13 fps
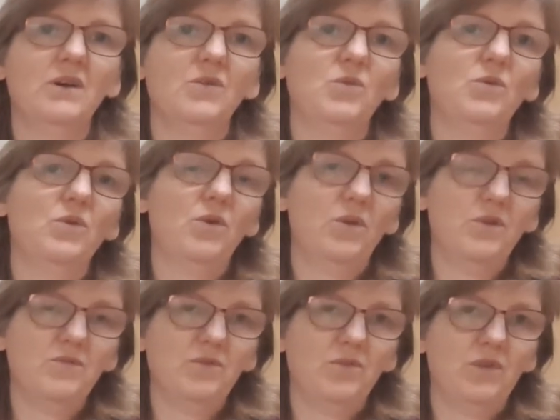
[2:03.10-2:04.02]
or
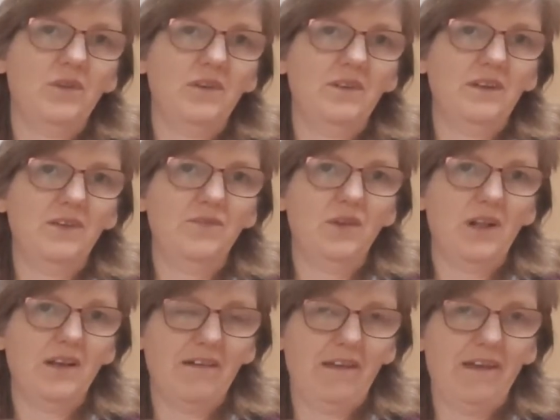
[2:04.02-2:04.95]
olive oil if you
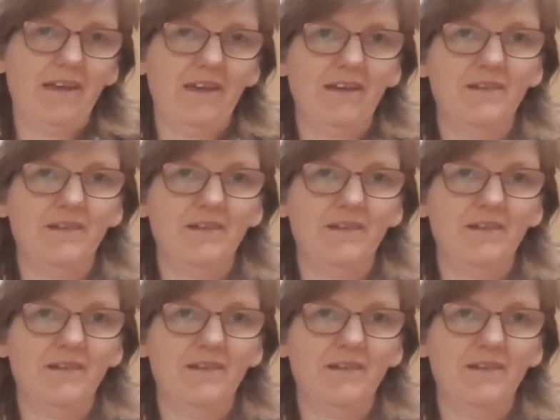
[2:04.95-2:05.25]
like.